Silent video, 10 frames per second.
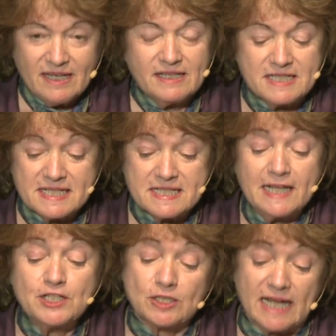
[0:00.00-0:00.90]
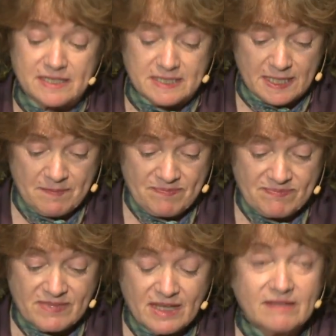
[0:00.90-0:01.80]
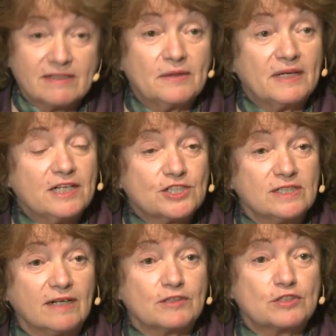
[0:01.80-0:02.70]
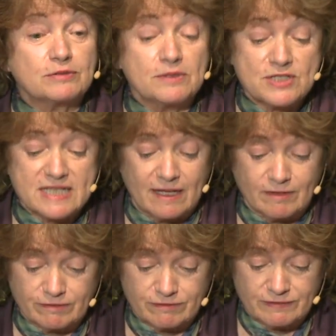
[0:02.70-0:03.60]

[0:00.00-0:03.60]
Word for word: It is the essential entity, the location of the true self,